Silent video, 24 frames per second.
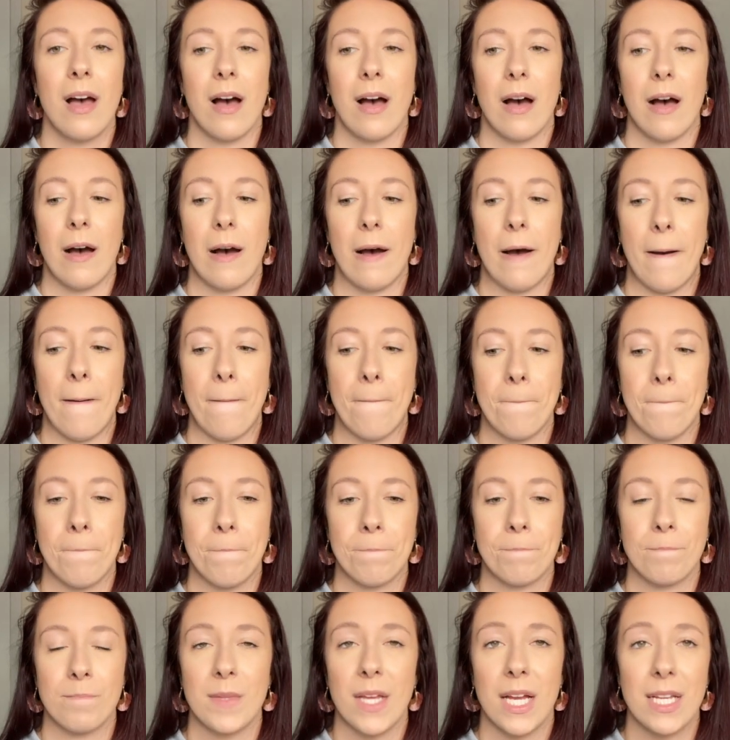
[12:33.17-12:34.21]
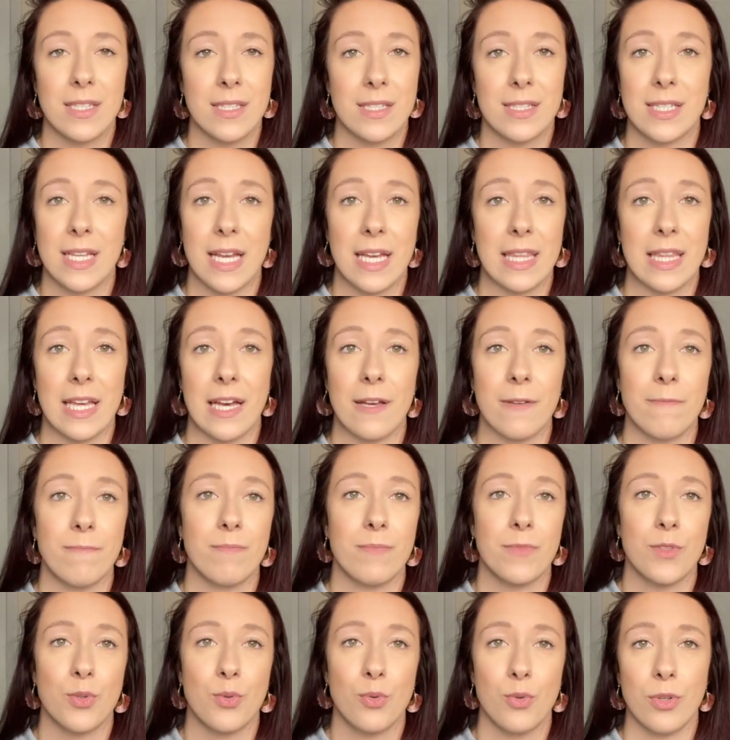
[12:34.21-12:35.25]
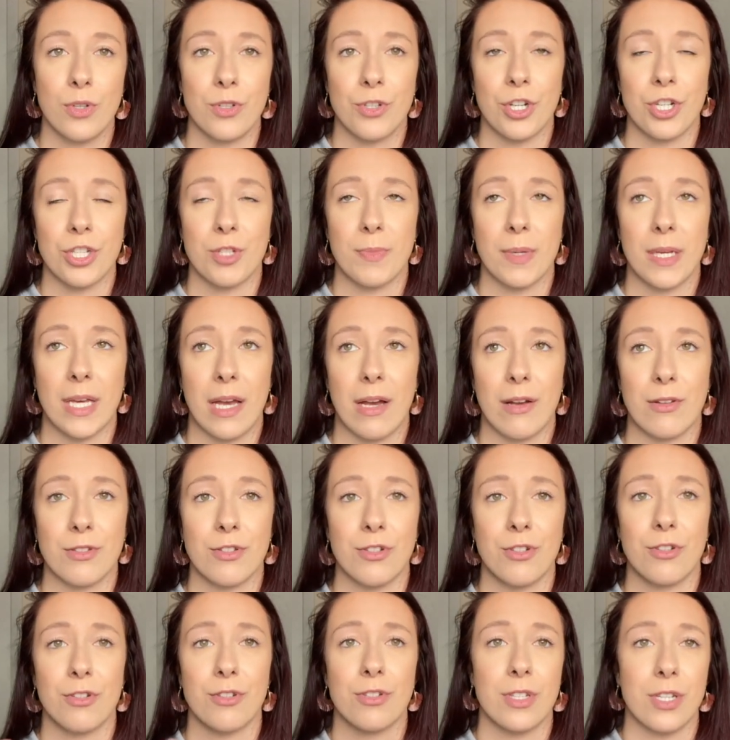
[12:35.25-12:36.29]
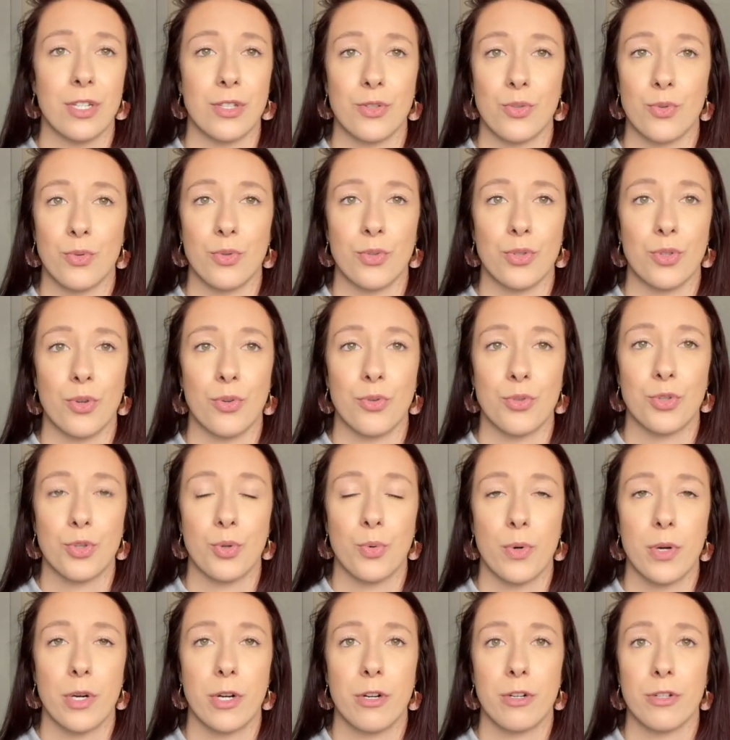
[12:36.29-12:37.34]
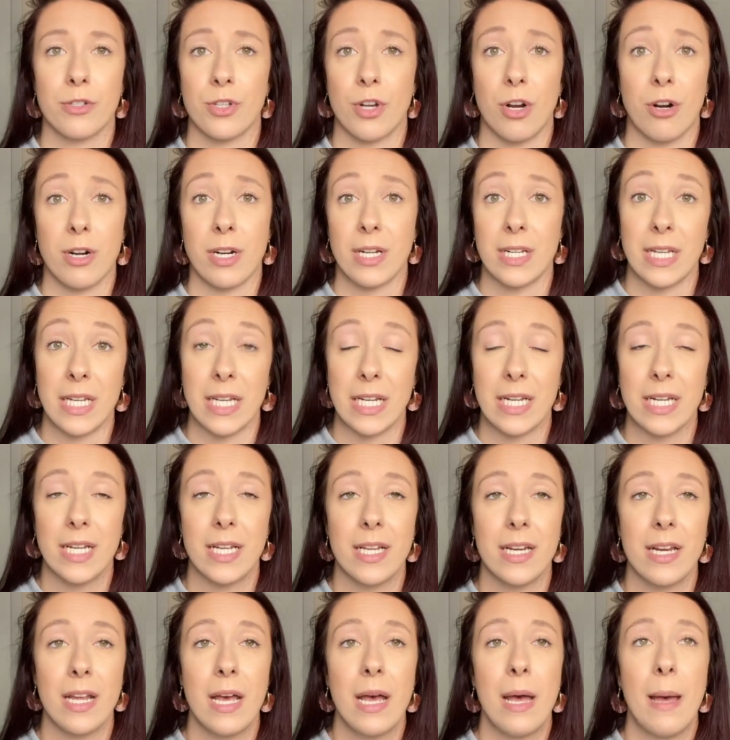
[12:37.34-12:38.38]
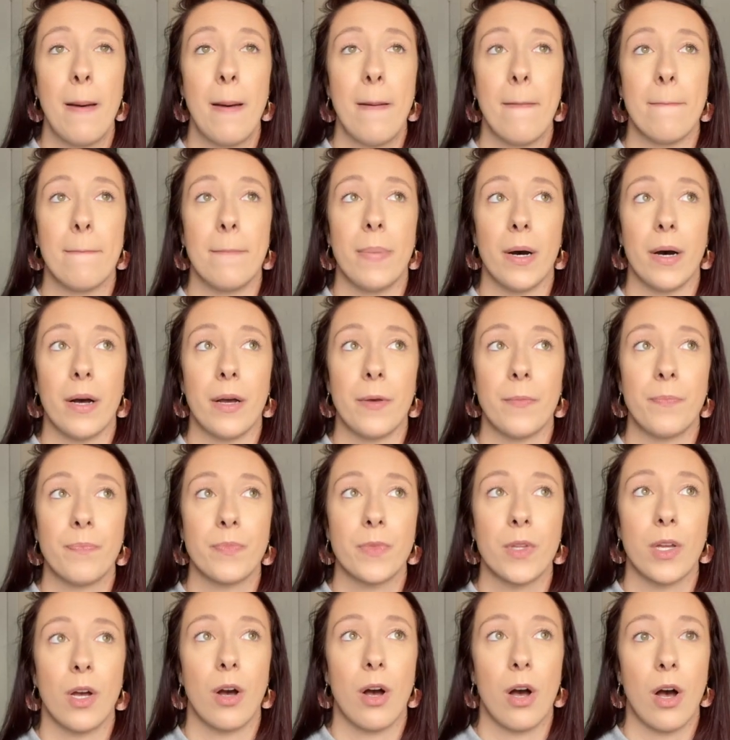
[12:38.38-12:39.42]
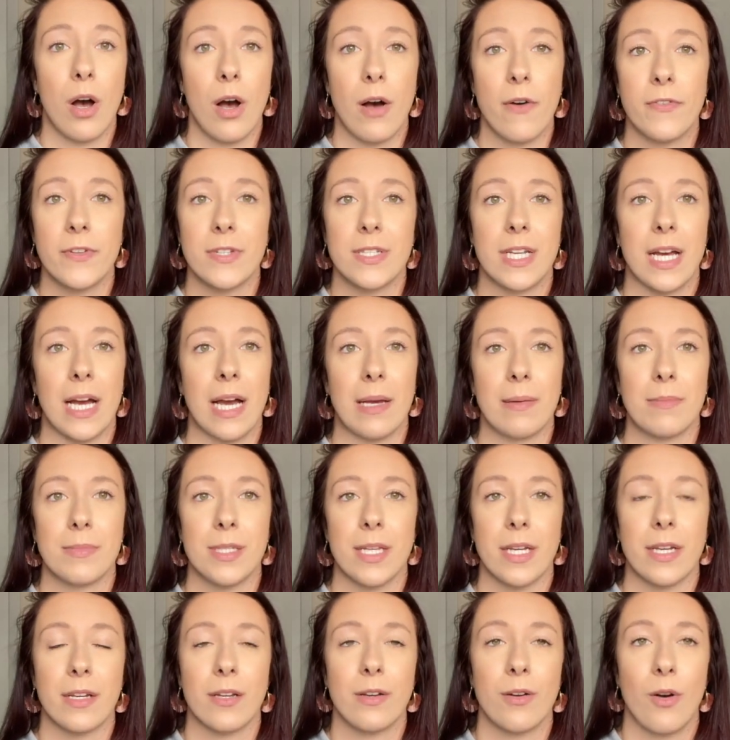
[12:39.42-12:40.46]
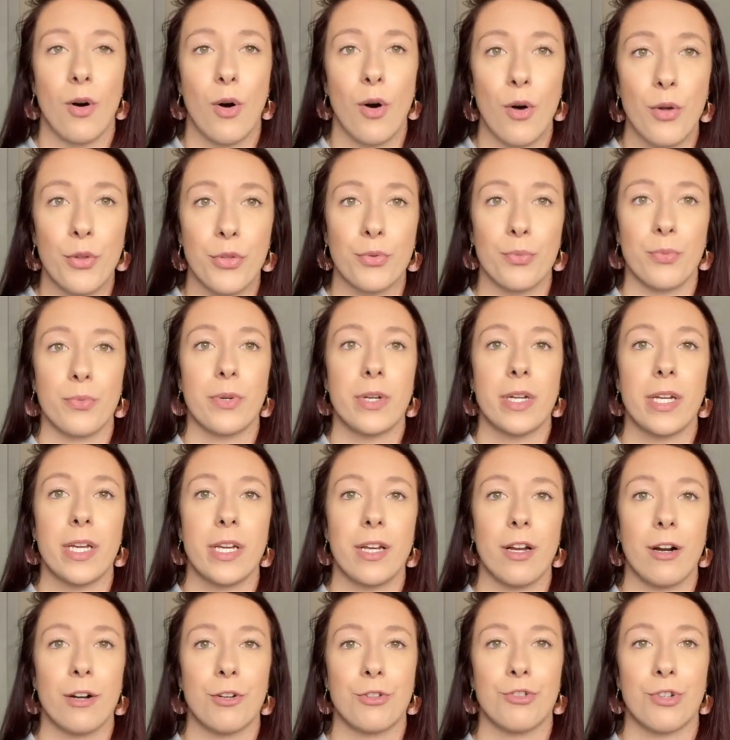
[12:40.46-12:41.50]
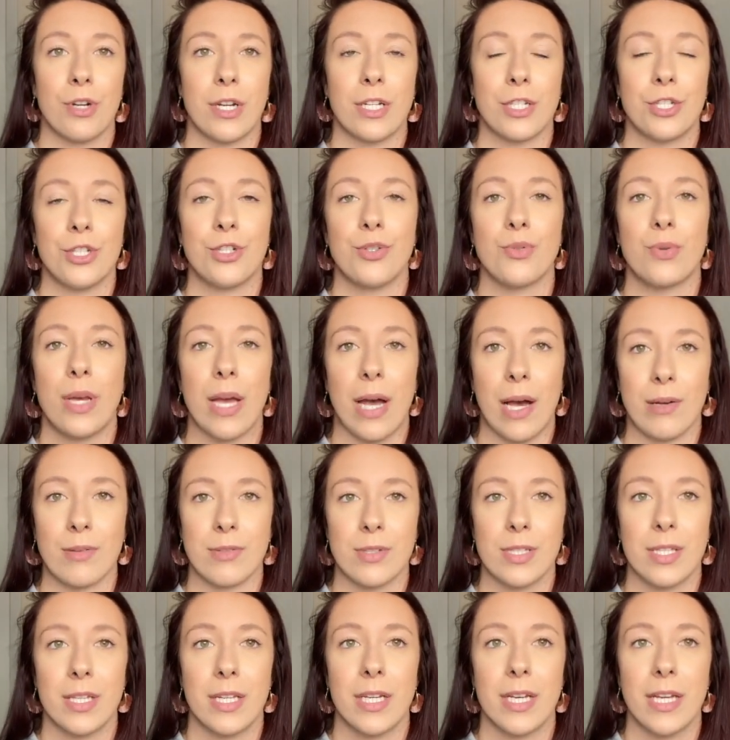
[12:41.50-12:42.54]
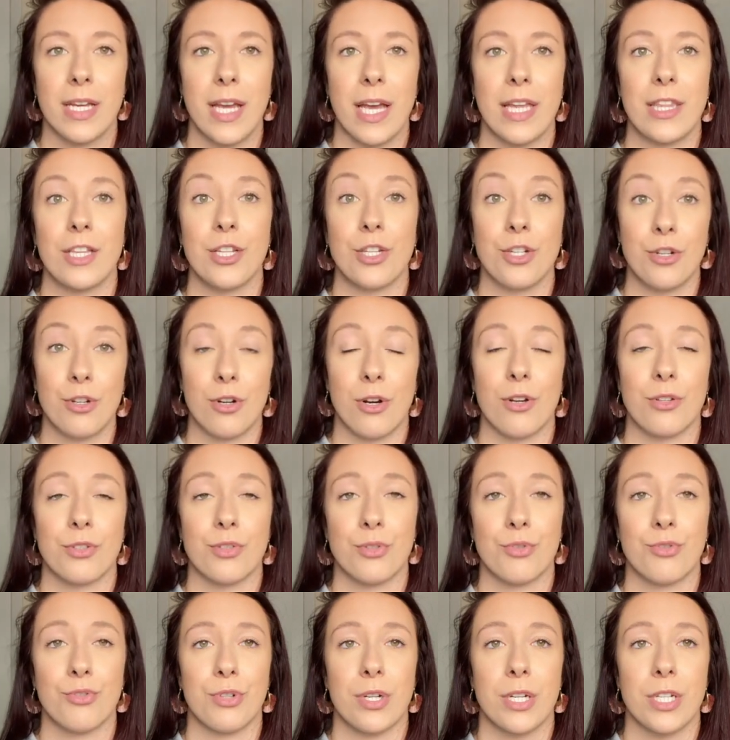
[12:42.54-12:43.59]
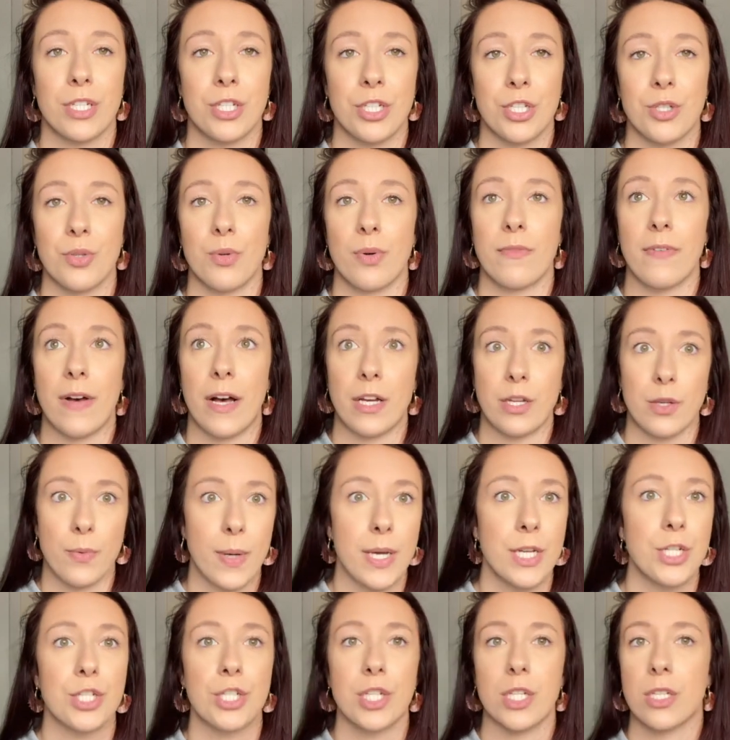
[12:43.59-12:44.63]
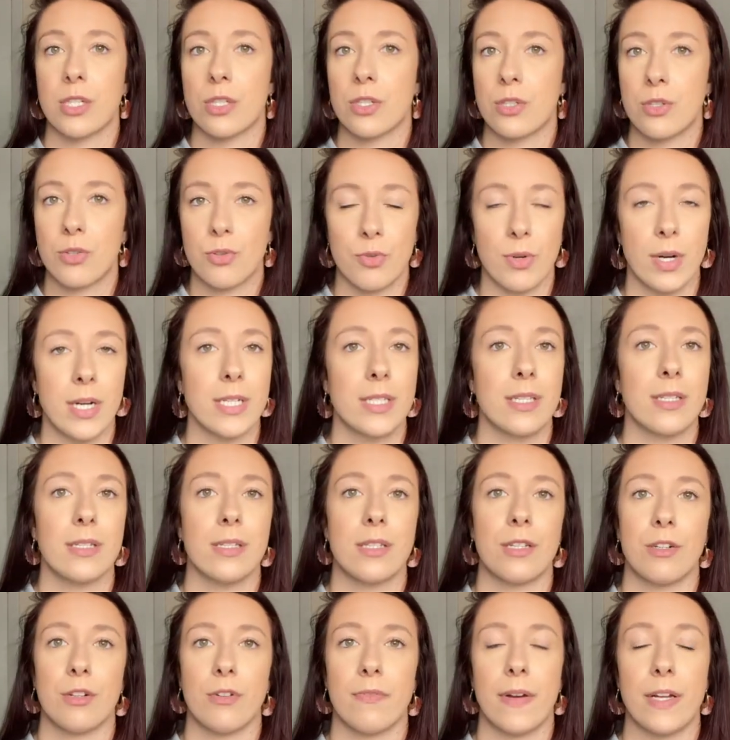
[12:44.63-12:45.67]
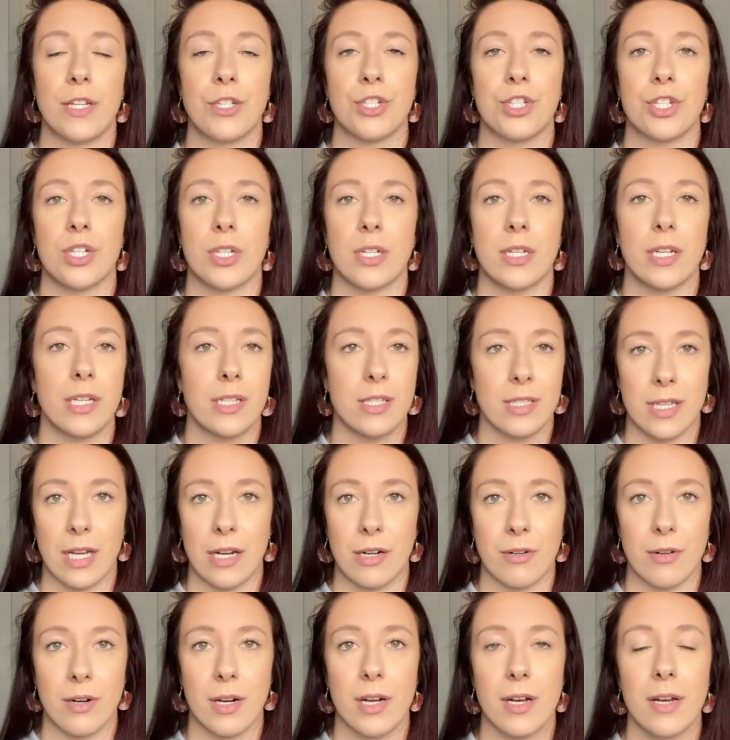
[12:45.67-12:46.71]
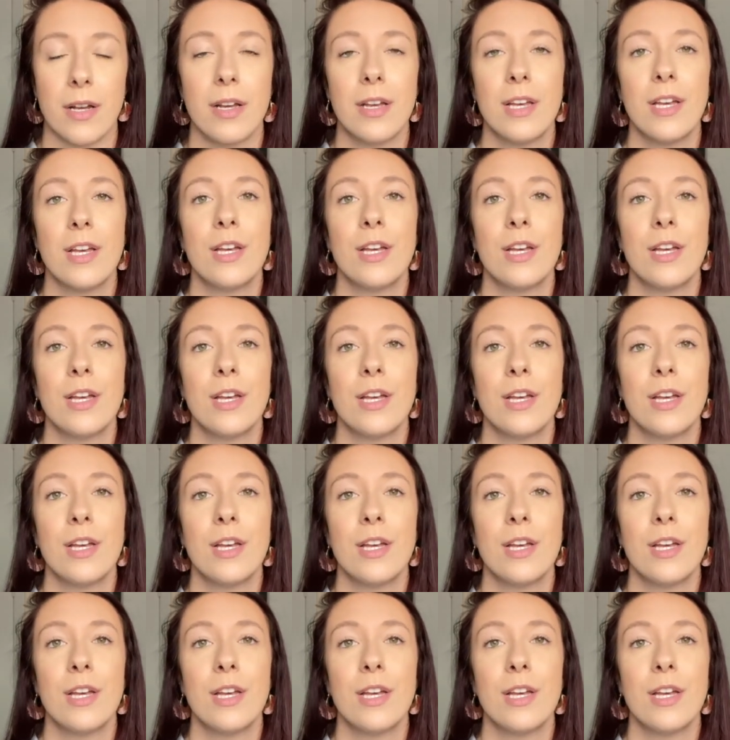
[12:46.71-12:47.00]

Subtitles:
Not to say that school adjustment counselors and school social workers aren't needed, but oftentimes like all three are trained to do counseling, and then you're also trained to do evaluations, crisis intervention, etc.